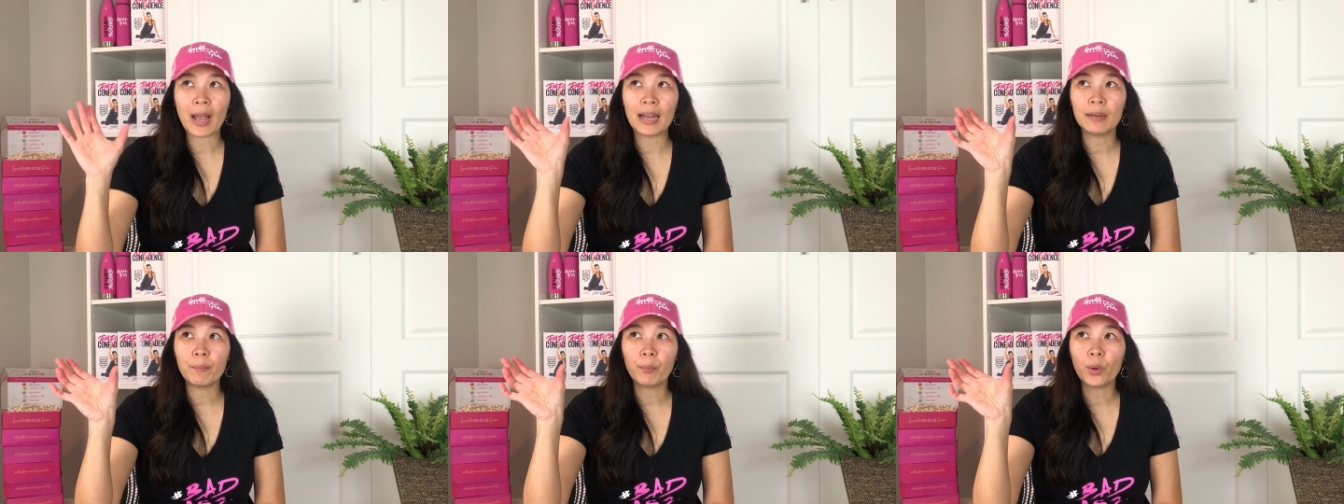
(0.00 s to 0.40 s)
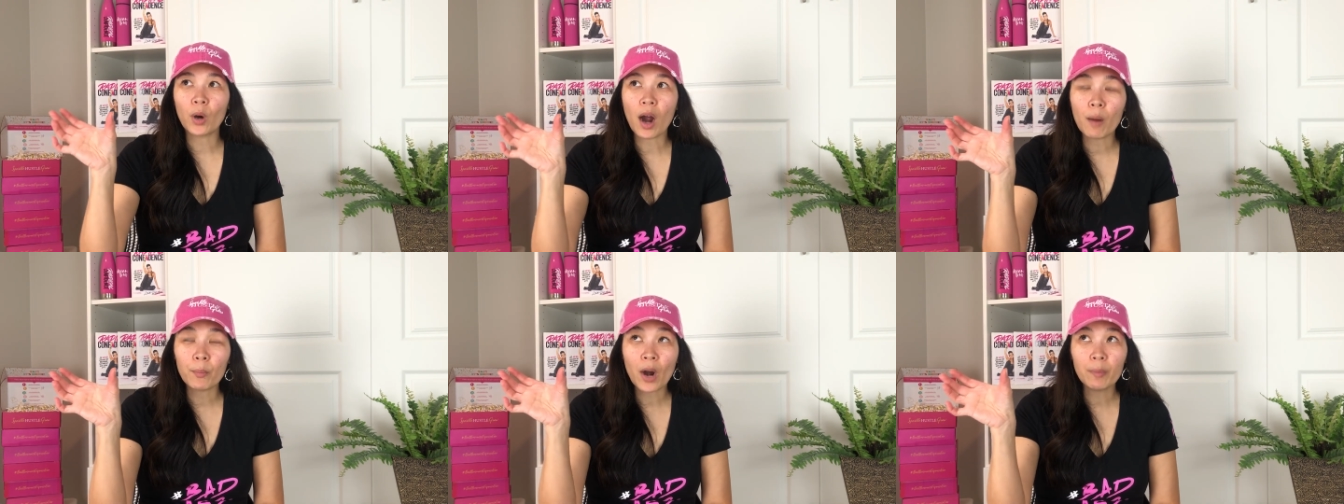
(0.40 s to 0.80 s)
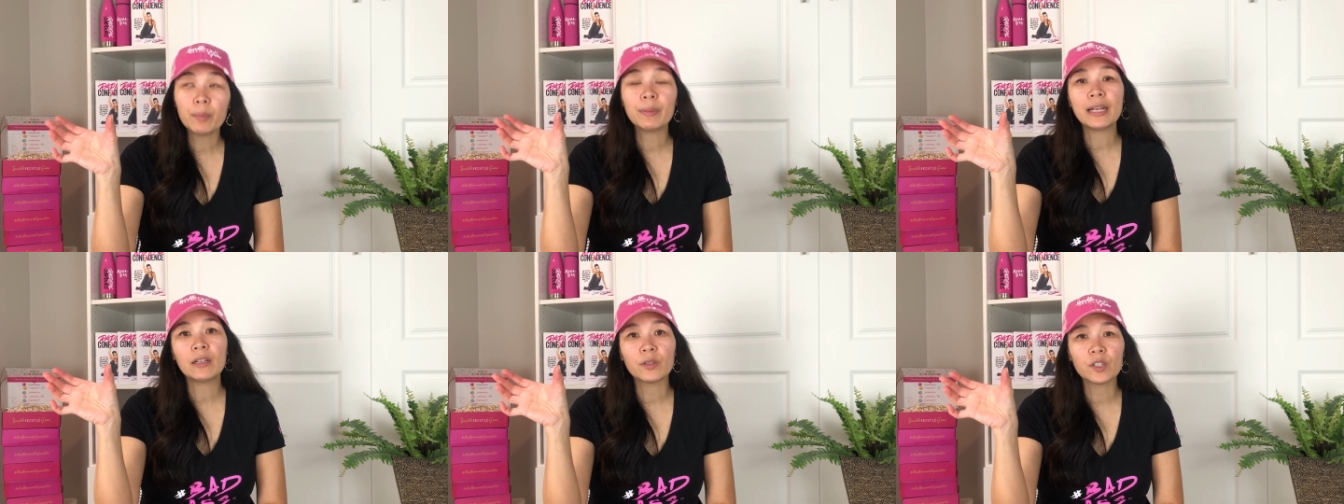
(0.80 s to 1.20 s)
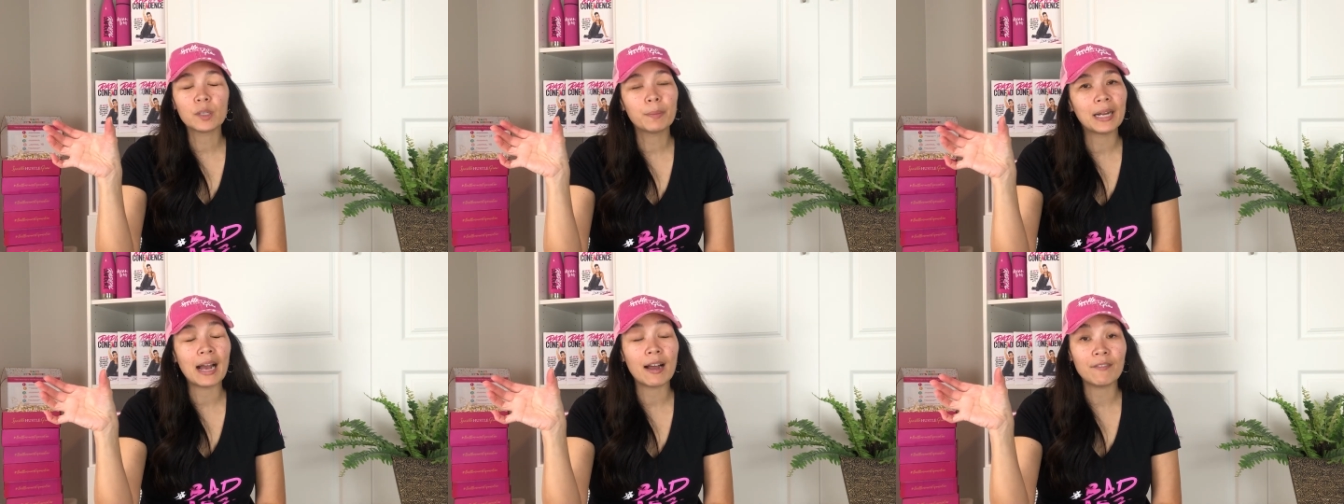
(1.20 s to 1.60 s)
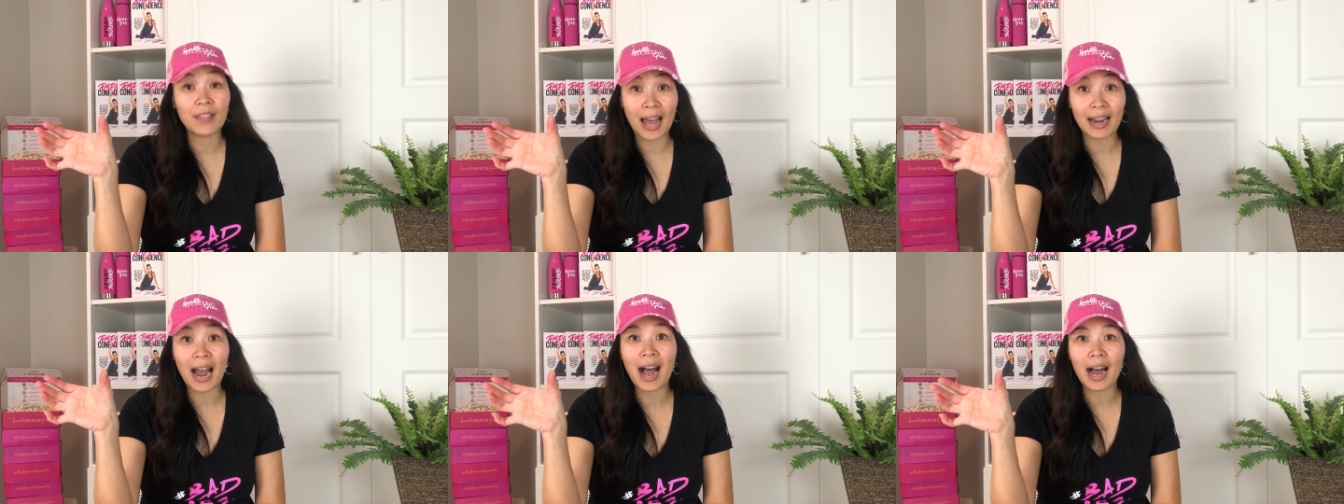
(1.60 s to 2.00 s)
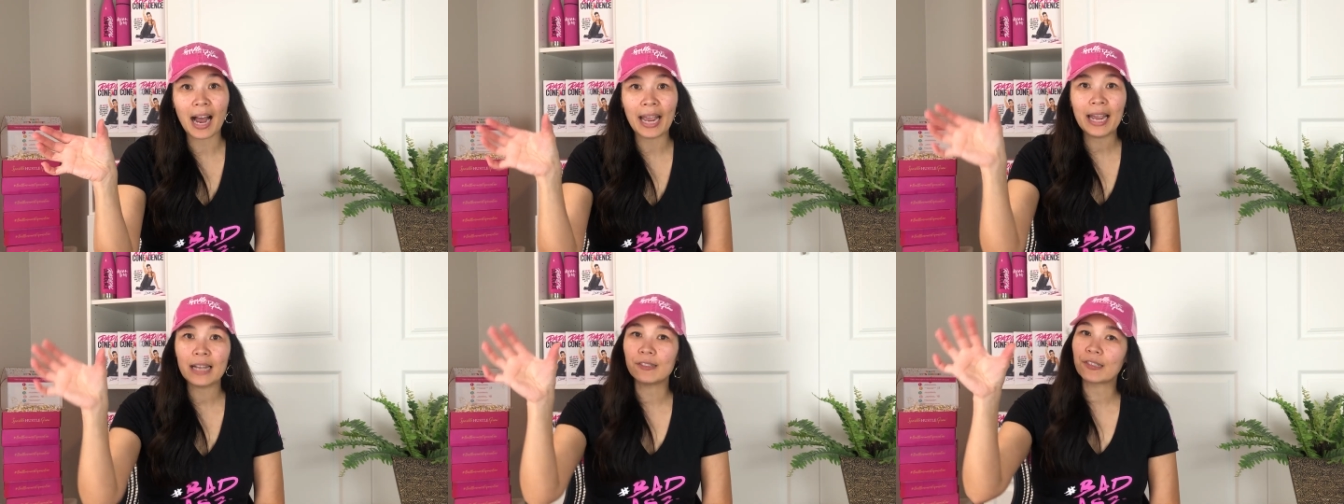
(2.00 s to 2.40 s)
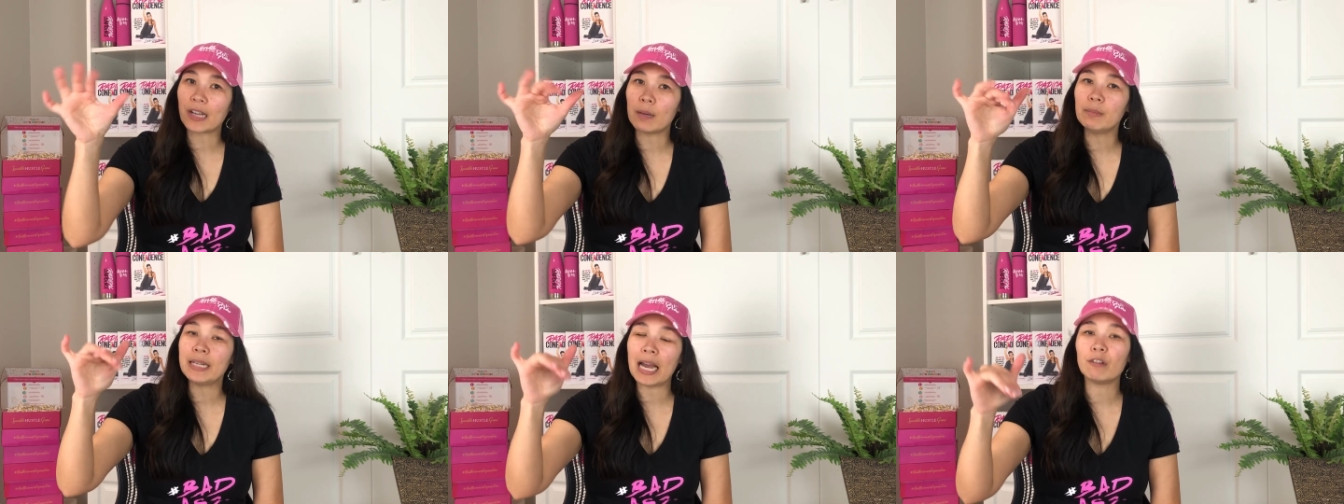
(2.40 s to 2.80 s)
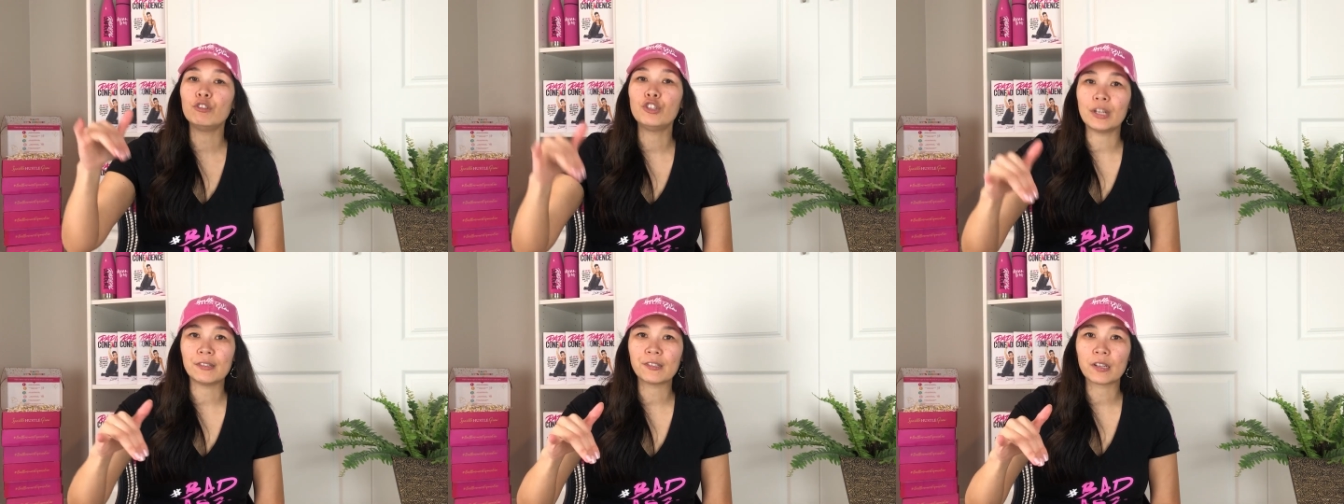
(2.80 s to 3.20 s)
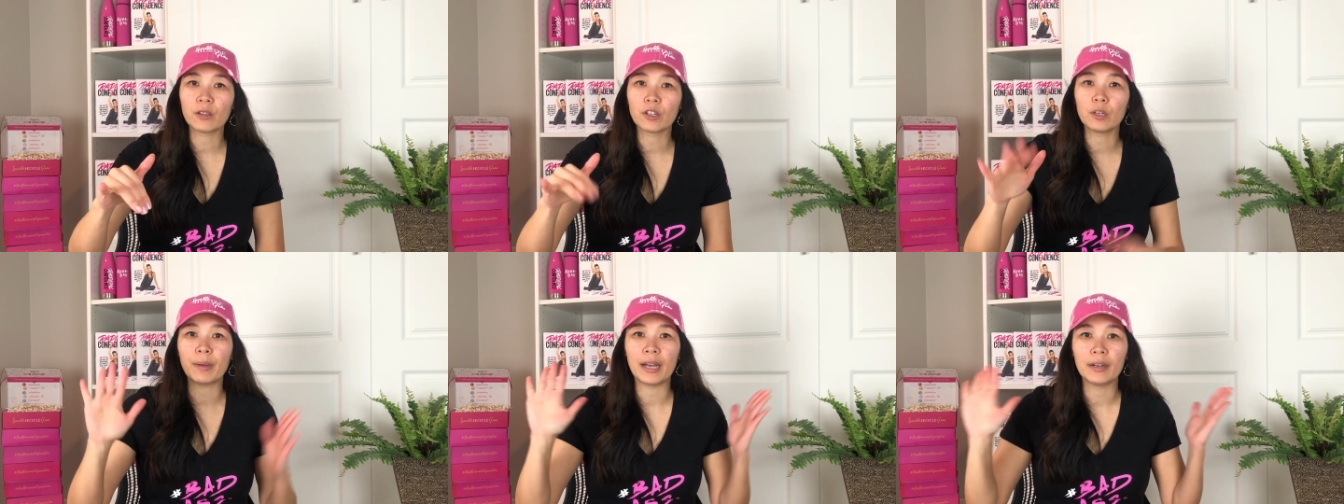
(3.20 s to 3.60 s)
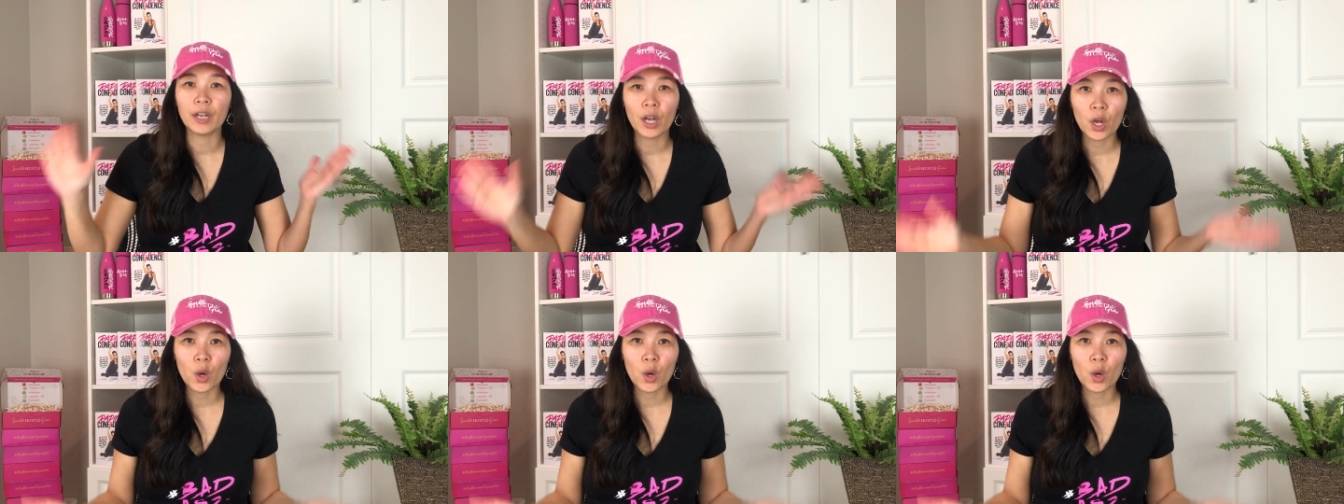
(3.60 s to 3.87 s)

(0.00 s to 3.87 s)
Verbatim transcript: and pro probably a little bit of that high has come down just a little bit.